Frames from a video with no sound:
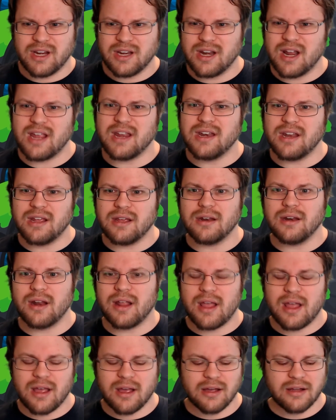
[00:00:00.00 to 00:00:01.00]
Nightnet
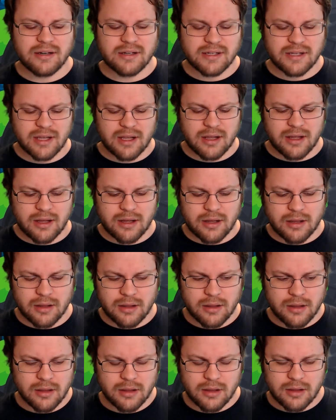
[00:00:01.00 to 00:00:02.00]
and
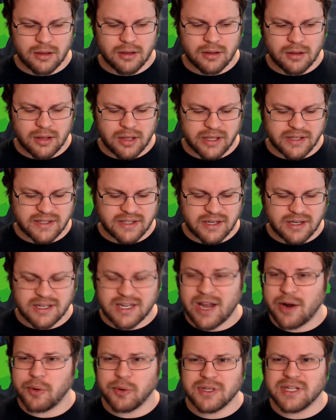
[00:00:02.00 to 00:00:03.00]
let's see,
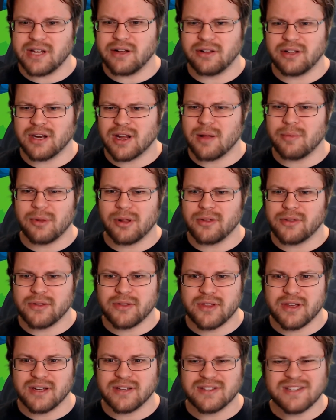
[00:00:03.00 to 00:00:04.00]
Tower Tale and a couple other
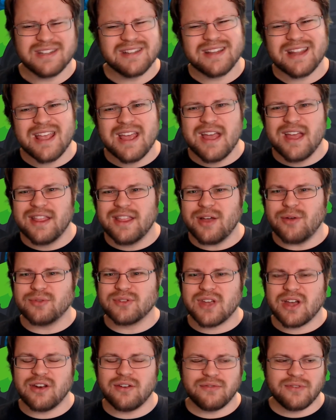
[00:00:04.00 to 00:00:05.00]
things, and that was
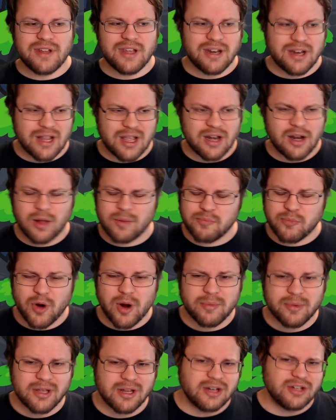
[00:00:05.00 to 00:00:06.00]
kind of neat. And I'm
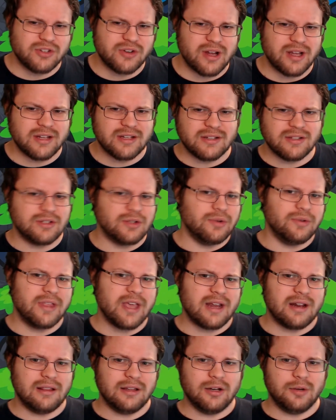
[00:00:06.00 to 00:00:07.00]
probably going to try and do
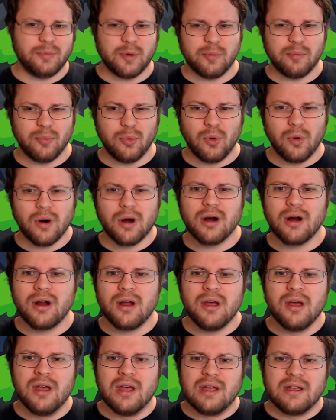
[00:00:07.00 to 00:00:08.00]
that a little bit more,
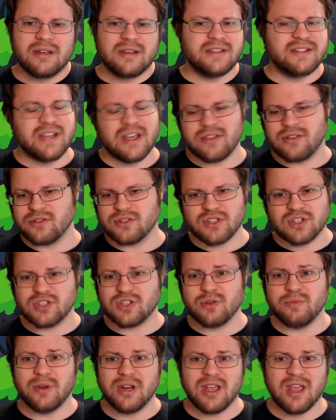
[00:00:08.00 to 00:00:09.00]
because yeah, there's just too
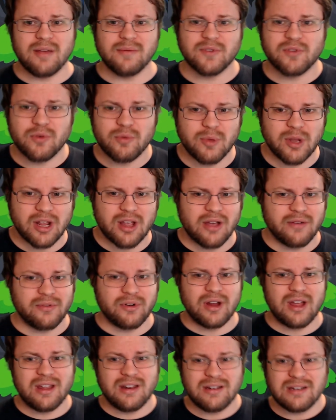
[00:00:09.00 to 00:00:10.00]
many games for me to cover,
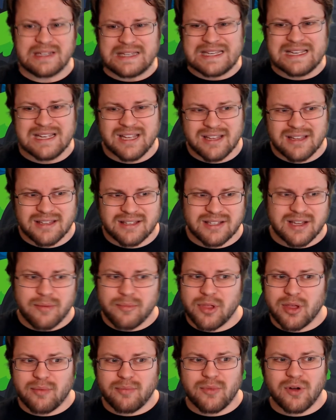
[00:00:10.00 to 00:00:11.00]
and some of
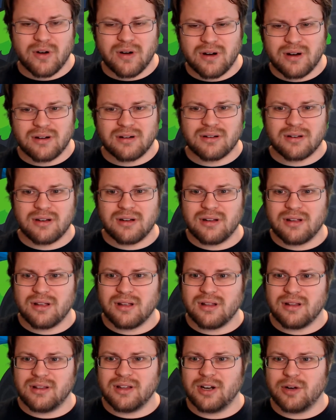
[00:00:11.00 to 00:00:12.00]
them are
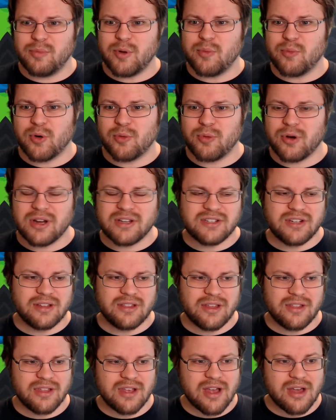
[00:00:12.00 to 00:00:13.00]
a little bit more pressing
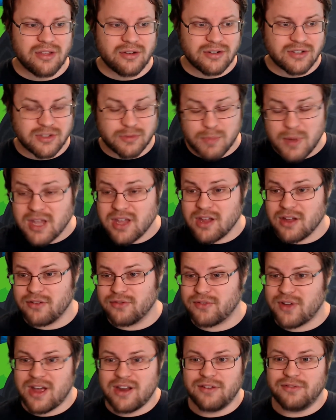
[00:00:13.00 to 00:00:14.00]
than the others. Speaking of
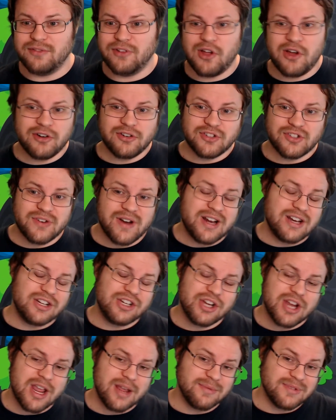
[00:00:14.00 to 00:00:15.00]
kind of long strategy
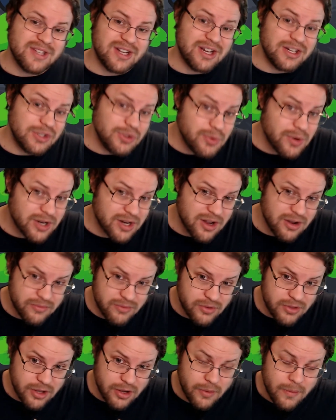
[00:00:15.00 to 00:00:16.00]
games that I do want to
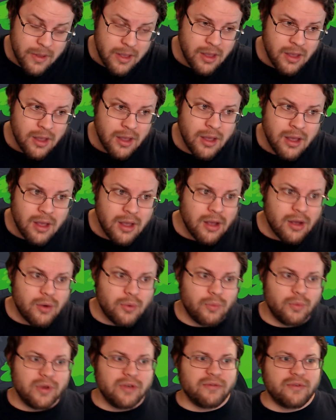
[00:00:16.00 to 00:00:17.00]
cover, though,
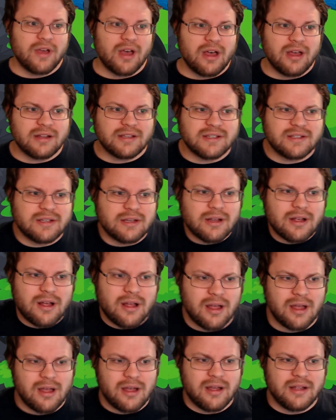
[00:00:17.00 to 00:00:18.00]
we've got,
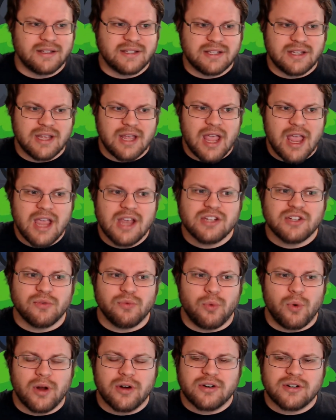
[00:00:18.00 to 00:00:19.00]
let's see, Age of
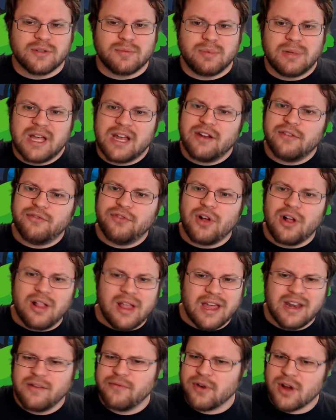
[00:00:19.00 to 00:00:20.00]
Wonders Planetfall.
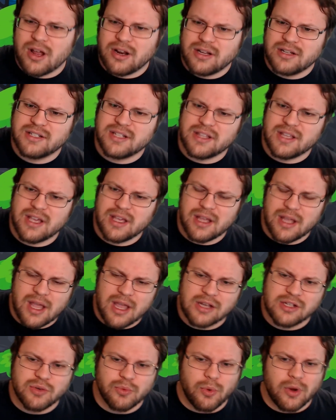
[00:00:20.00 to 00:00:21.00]
I never got onto the
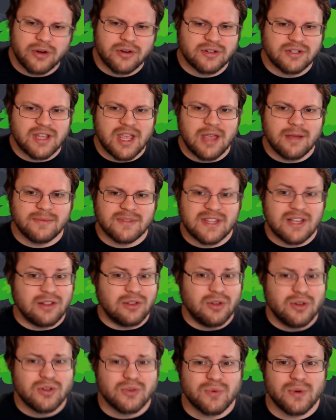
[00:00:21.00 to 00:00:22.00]
Age of Wonders games. They
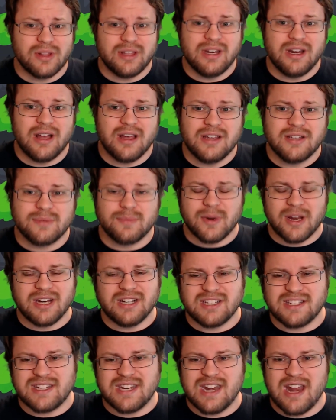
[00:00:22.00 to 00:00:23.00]
looked really nice, but I
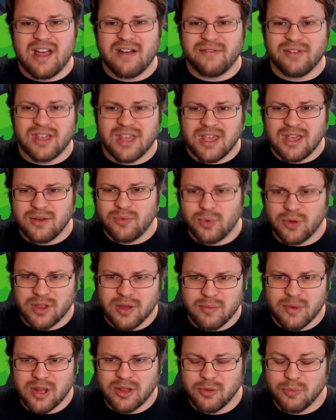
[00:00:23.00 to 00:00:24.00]
just didn't have a key when they
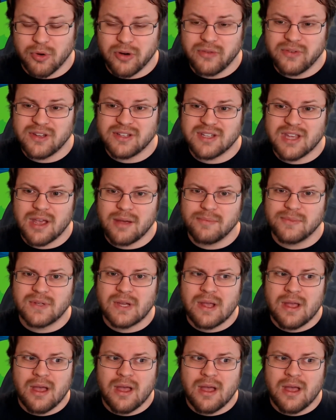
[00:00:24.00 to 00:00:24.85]
made the previous games.